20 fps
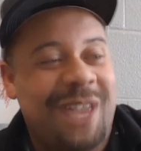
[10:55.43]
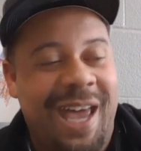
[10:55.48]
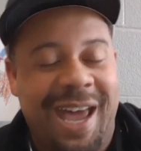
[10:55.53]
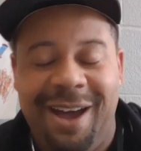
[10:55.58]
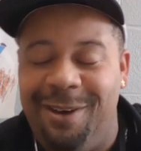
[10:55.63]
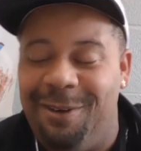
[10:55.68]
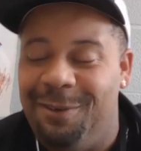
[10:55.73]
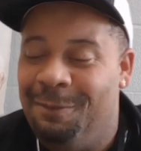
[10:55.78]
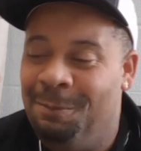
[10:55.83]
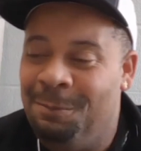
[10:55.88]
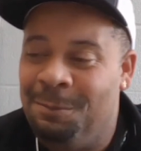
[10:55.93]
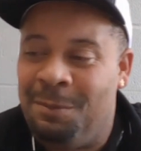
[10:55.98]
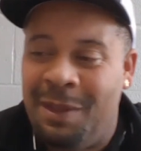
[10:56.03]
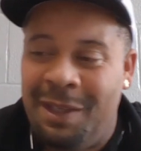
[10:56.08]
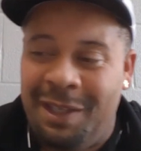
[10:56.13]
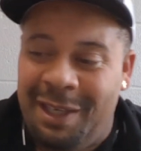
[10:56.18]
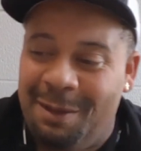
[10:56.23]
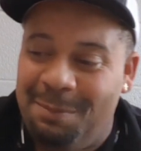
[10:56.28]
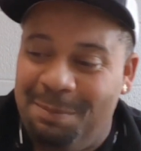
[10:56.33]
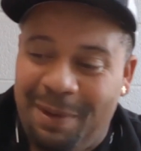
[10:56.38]
out,
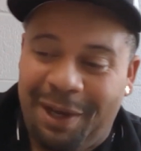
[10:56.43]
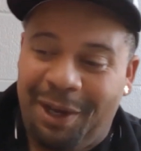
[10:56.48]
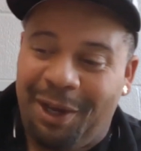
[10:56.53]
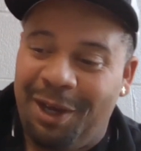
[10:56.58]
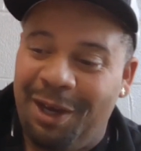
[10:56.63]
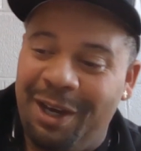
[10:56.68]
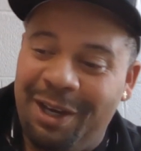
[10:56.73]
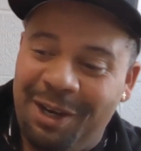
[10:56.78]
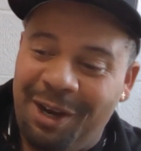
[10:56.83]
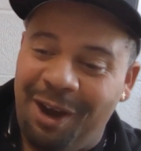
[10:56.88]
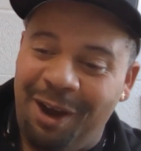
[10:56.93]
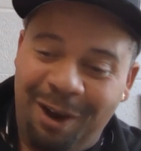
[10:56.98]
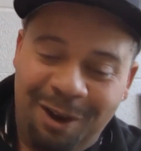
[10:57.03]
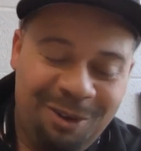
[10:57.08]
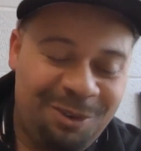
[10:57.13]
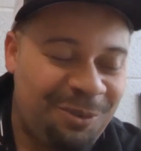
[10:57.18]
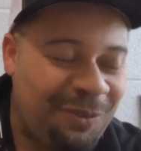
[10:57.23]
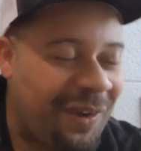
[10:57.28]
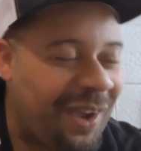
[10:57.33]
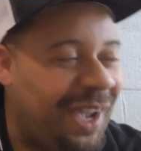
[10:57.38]
get my gun
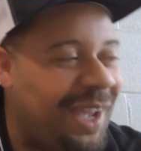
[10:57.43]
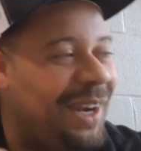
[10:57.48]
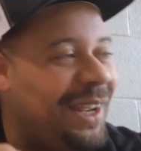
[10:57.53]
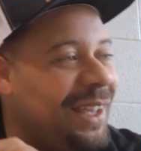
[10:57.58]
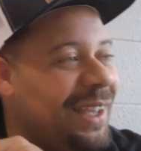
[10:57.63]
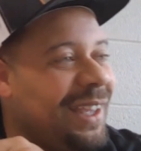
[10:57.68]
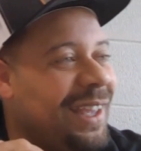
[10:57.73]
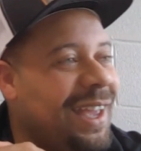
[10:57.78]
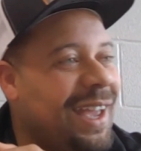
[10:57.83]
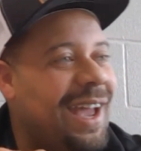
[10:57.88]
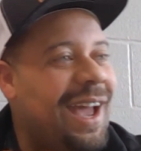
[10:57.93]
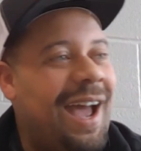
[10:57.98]
all ready.